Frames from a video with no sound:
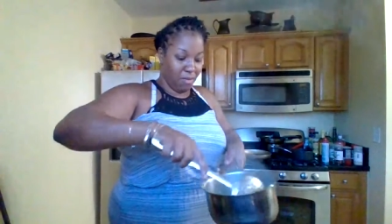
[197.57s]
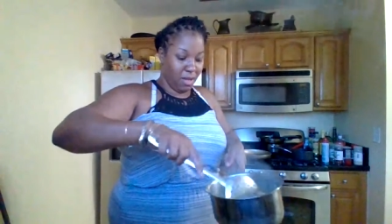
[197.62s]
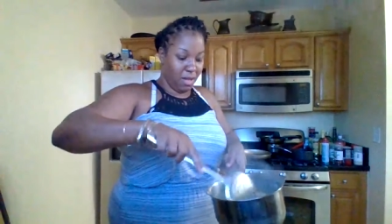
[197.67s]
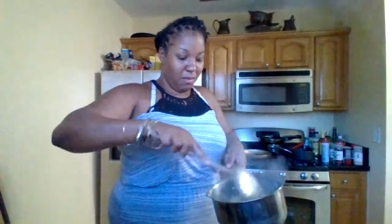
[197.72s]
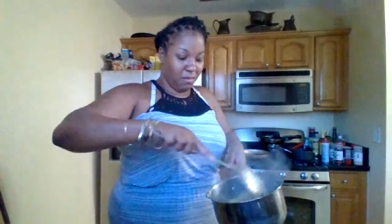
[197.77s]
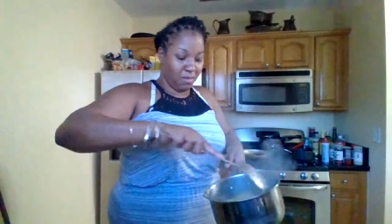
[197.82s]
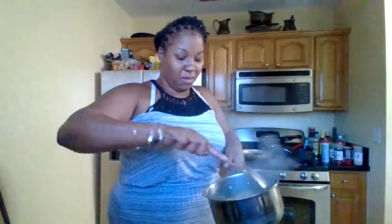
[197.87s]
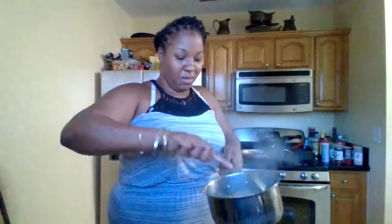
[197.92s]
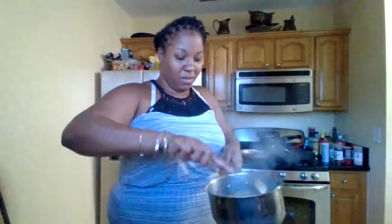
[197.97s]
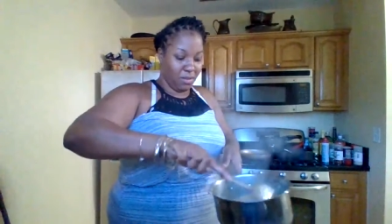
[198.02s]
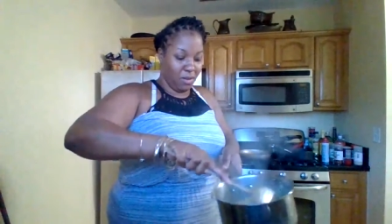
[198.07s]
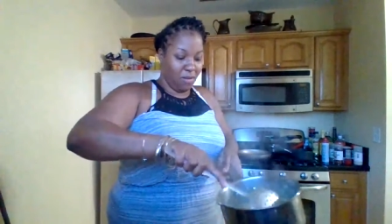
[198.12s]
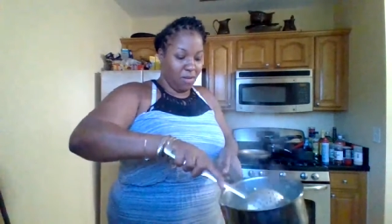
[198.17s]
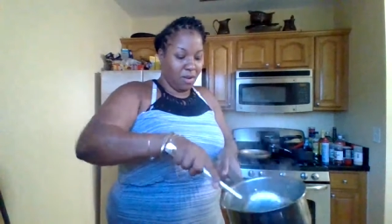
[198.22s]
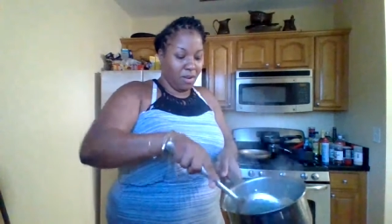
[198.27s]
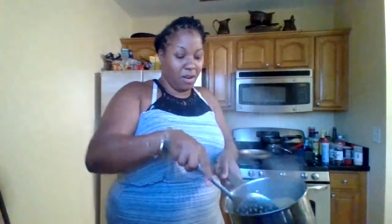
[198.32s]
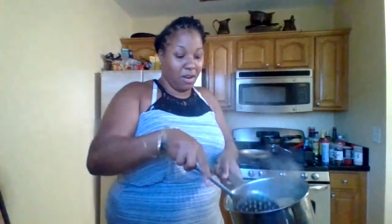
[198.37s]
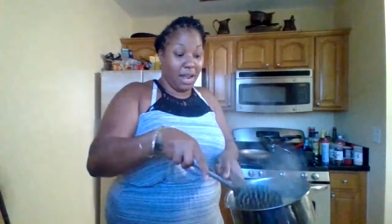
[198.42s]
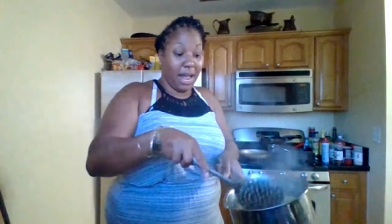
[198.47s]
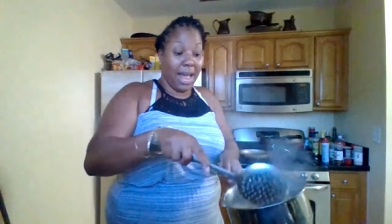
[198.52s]
what was
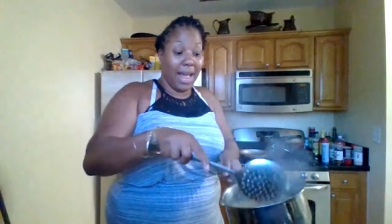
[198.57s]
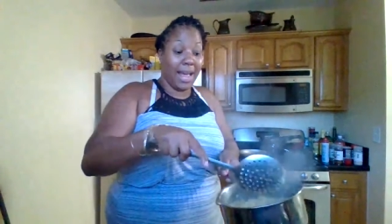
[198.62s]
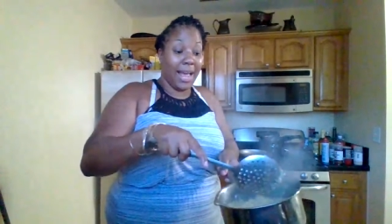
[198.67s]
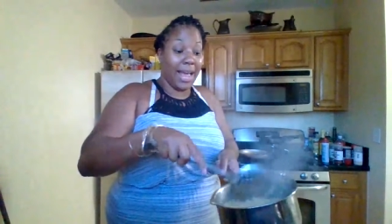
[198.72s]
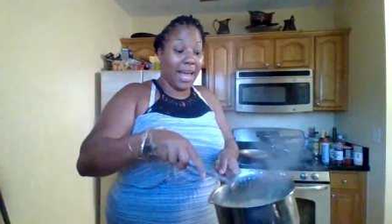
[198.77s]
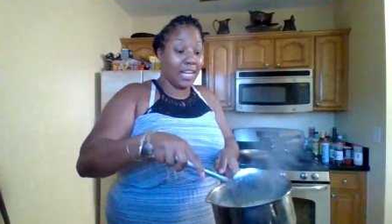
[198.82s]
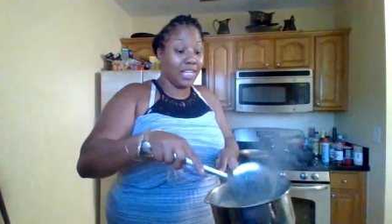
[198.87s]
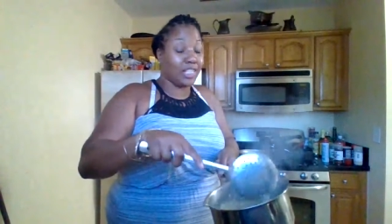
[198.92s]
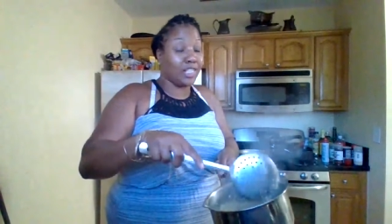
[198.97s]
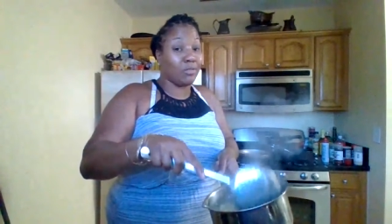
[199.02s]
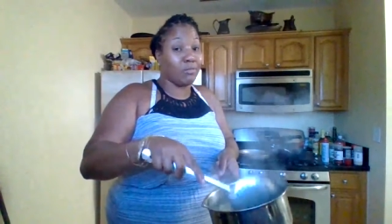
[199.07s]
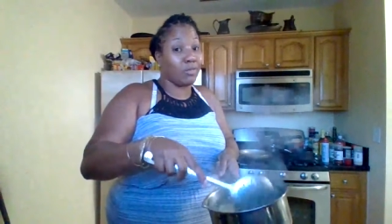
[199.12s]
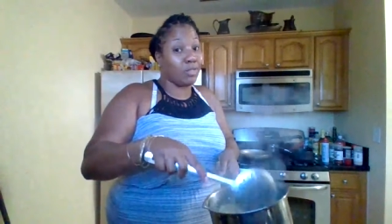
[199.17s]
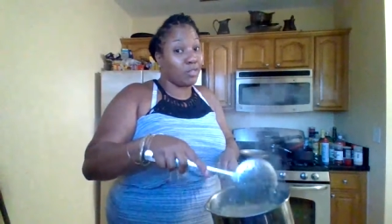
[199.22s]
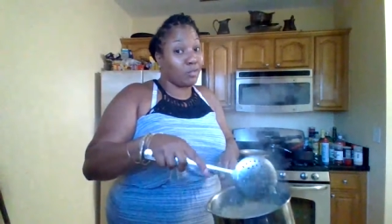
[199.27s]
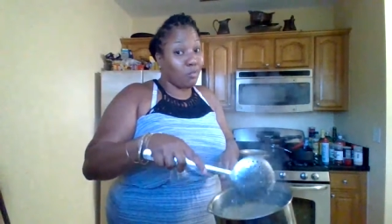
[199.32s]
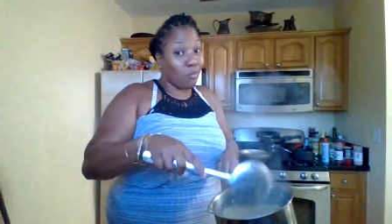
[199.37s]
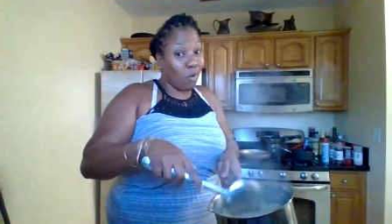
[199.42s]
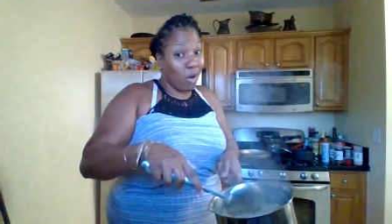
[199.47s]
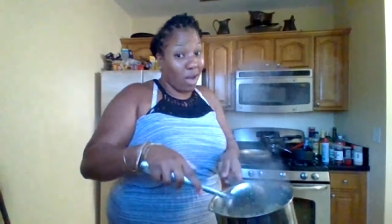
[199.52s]
going on? I had added too
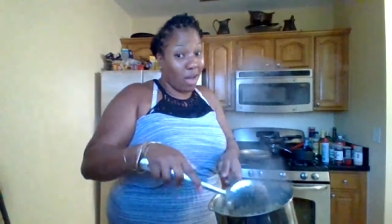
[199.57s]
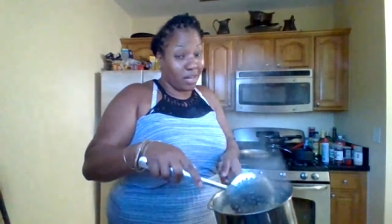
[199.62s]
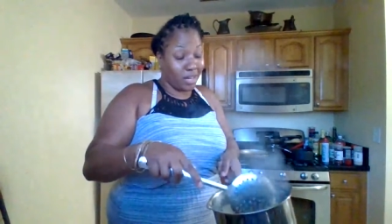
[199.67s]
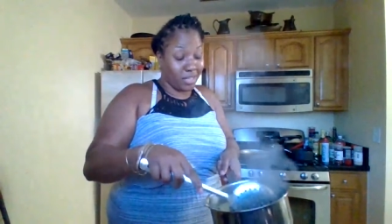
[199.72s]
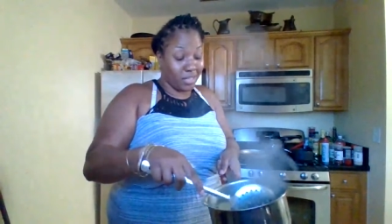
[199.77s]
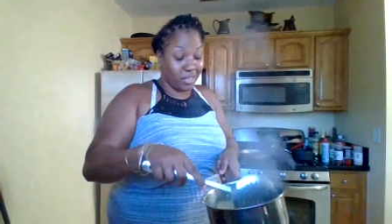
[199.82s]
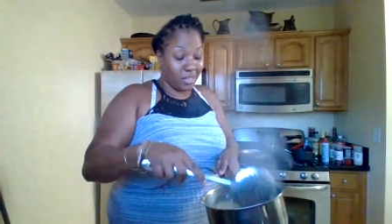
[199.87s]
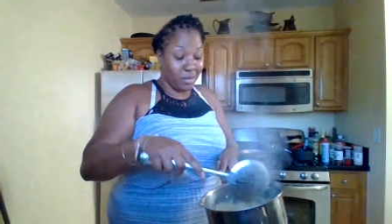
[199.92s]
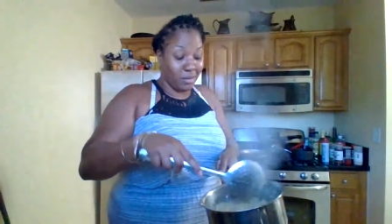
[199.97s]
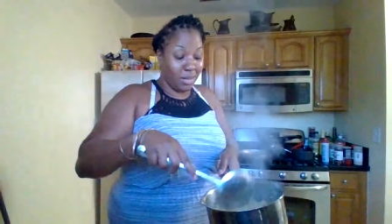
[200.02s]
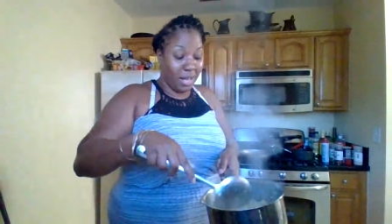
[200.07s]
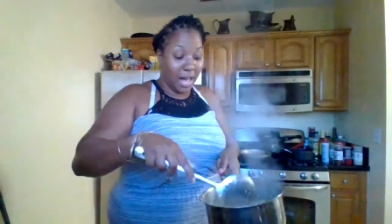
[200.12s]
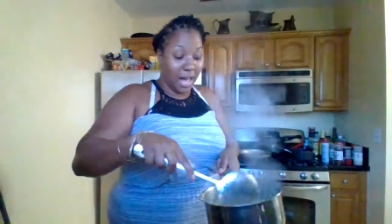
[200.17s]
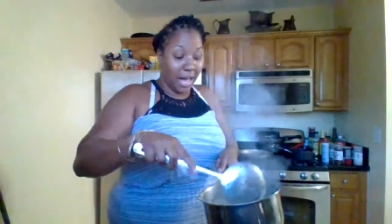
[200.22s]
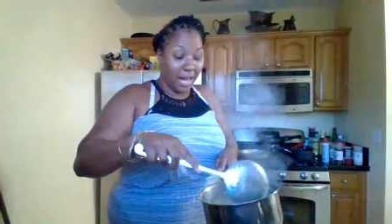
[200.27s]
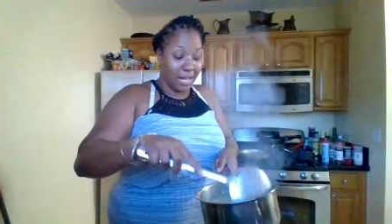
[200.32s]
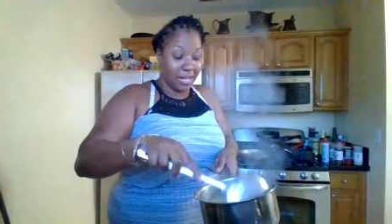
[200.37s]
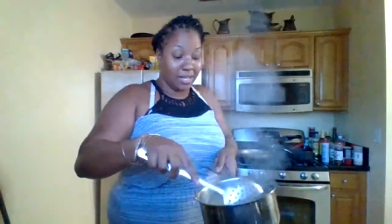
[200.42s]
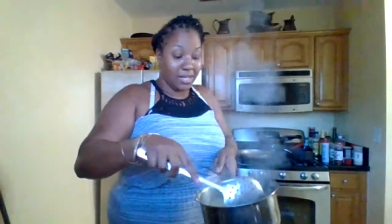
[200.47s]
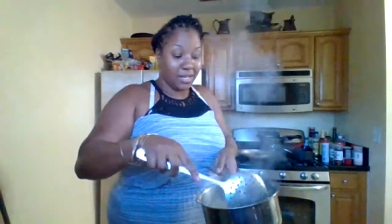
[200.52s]
much water. So
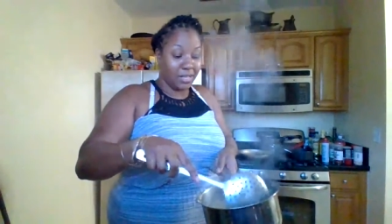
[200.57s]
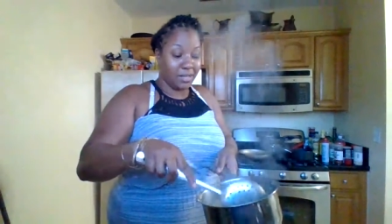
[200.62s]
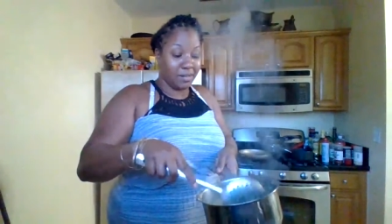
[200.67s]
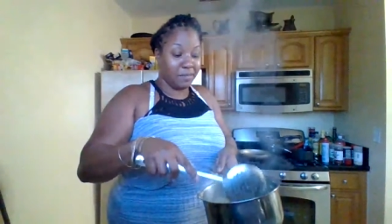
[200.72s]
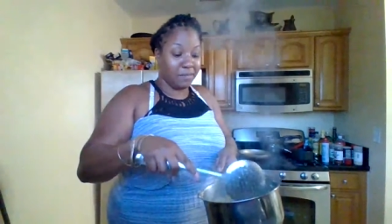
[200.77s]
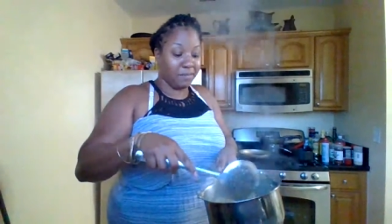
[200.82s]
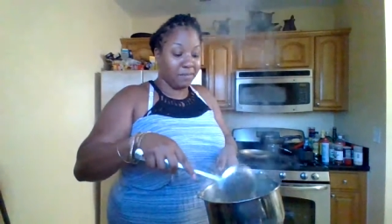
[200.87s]
guys,